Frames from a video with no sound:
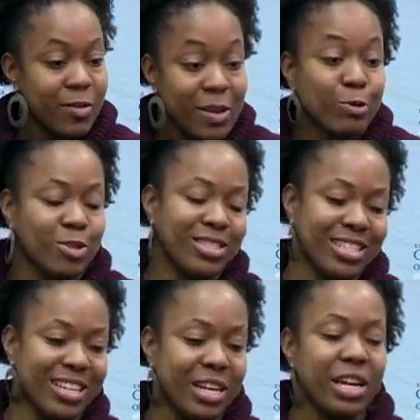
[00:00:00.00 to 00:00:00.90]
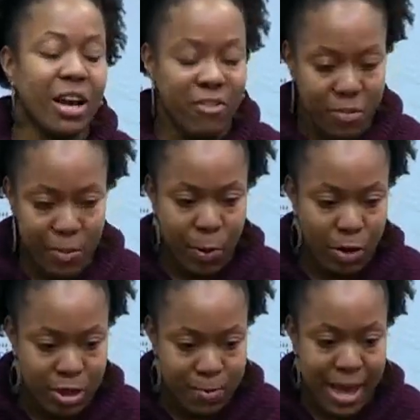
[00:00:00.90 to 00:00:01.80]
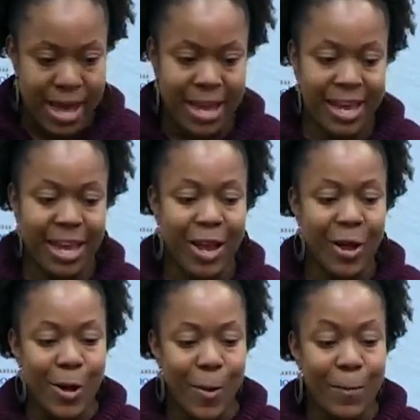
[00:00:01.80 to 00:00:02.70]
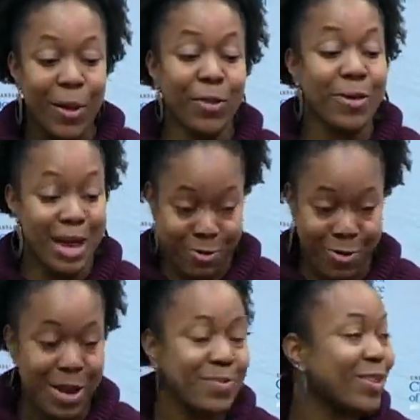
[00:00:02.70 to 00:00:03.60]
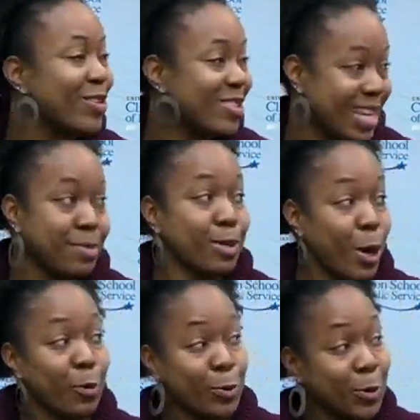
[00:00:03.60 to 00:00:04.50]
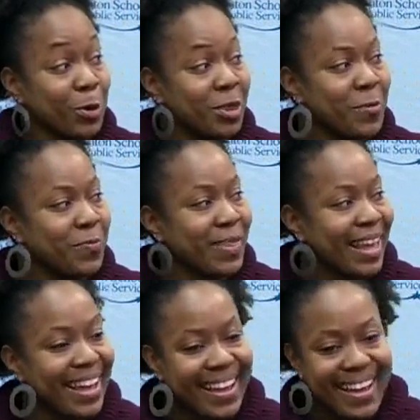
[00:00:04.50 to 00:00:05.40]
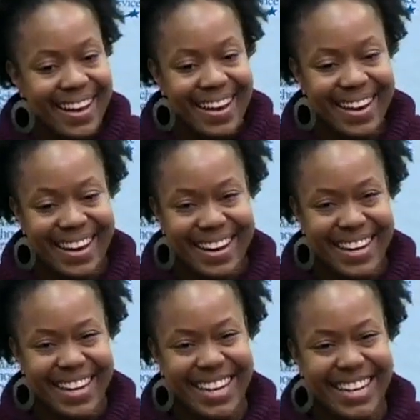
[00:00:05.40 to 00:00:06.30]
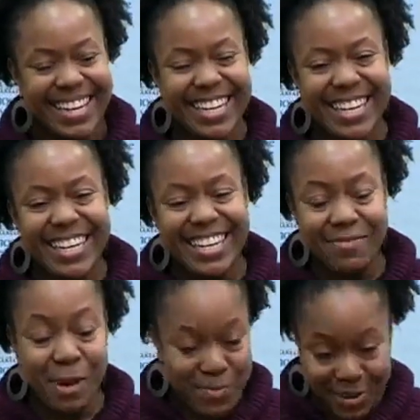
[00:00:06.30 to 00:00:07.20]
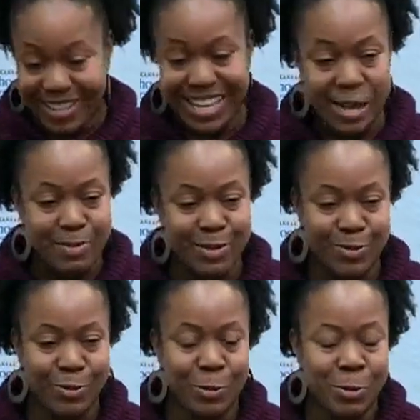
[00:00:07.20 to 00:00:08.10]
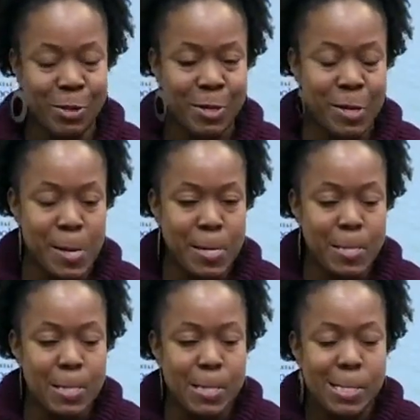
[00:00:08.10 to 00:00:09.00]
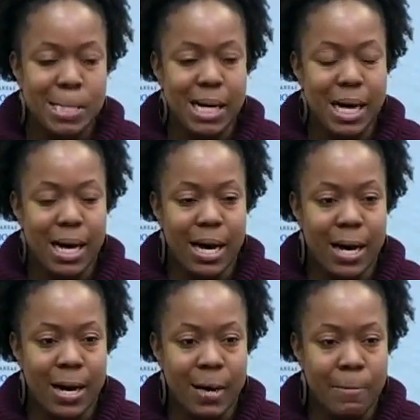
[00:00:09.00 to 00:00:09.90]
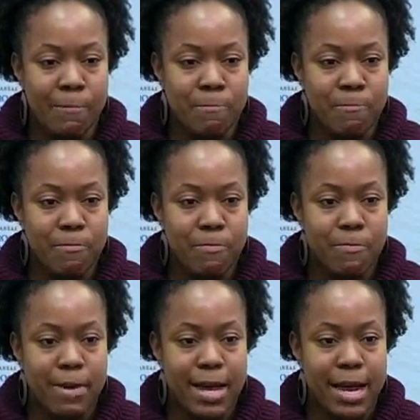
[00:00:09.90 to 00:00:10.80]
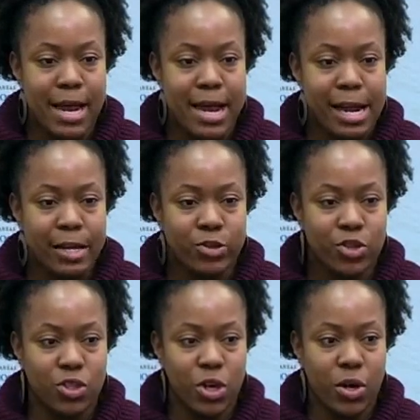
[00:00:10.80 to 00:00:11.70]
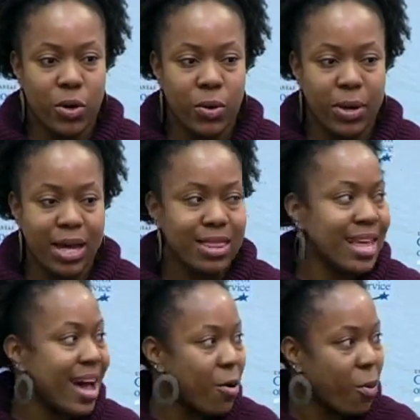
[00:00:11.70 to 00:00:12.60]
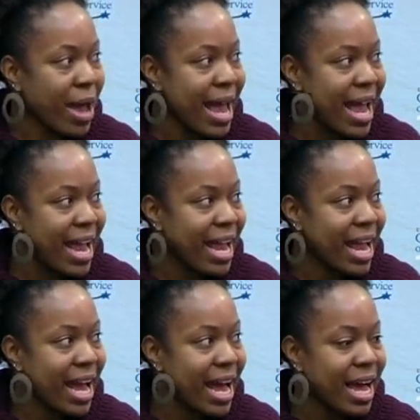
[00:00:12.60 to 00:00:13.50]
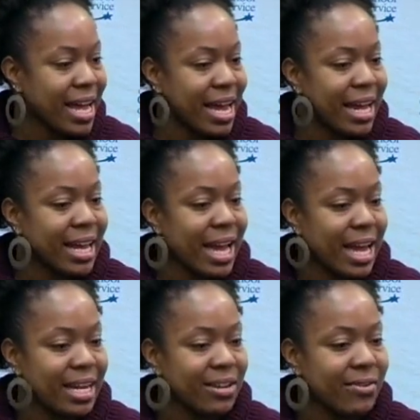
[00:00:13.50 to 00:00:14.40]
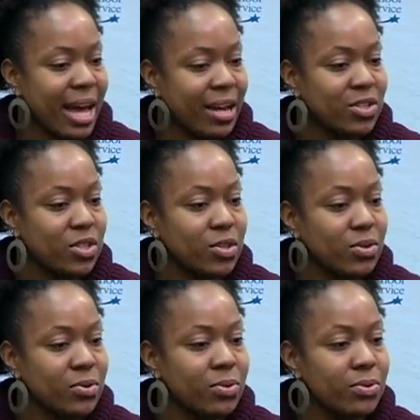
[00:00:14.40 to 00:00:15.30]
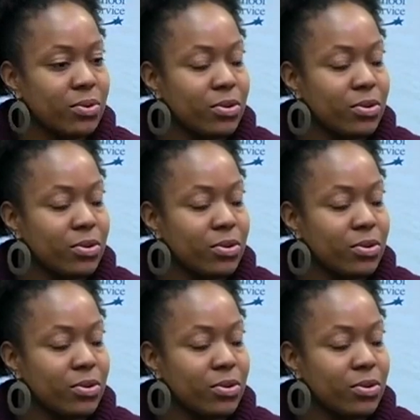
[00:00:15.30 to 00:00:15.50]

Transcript: Interestingly enough, both my mother and grandmother's names are Ruth. My middle name is Ruth. And so in that way, I kind of had to